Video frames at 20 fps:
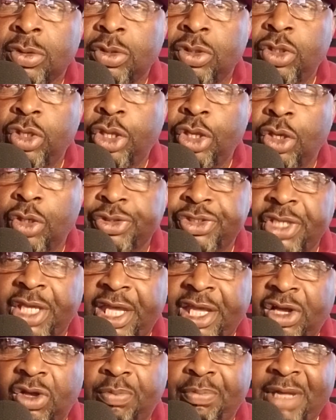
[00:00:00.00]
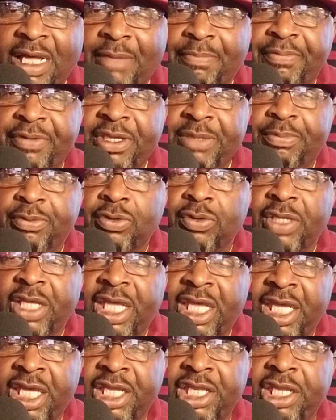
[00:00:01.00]
you know, to help my
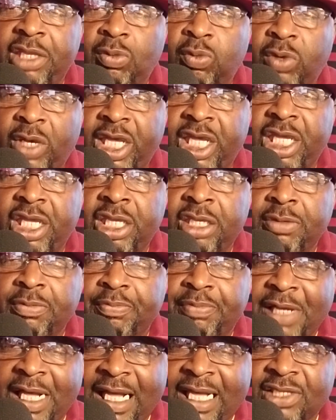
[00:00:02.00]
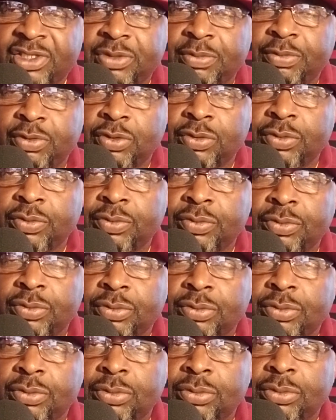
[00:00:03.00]
people any way possible.
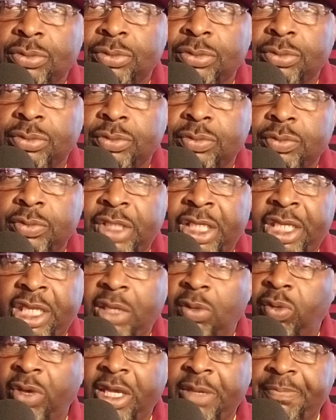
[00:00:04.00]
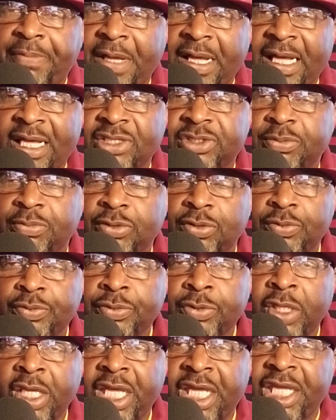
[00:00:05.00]
Any way possible.
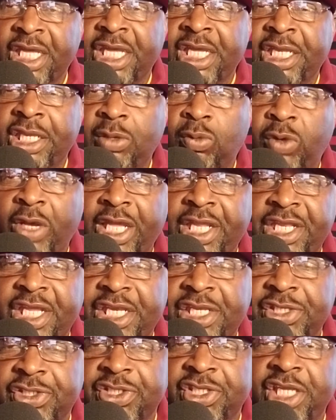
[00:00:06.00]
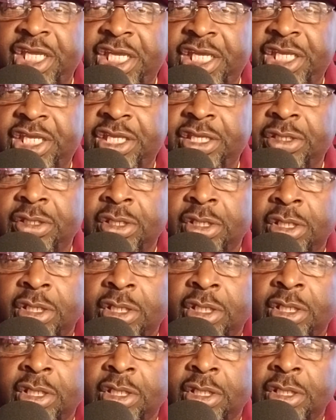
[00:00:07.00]
In any way that is needed
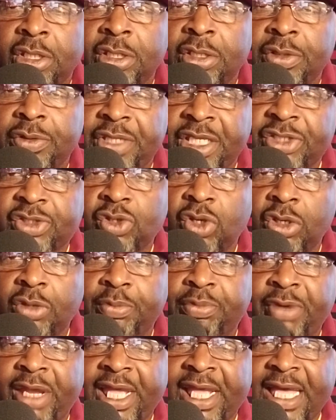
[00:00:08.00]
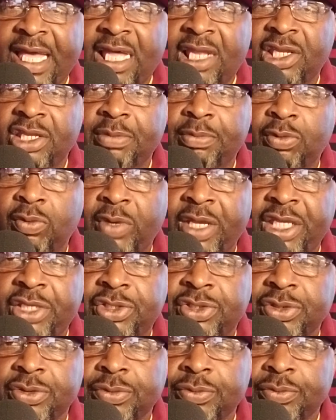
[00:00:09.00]
that's going to bring our
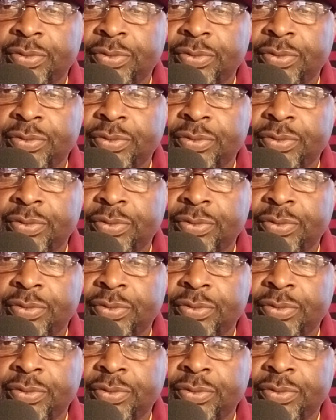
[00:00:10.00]
liberation.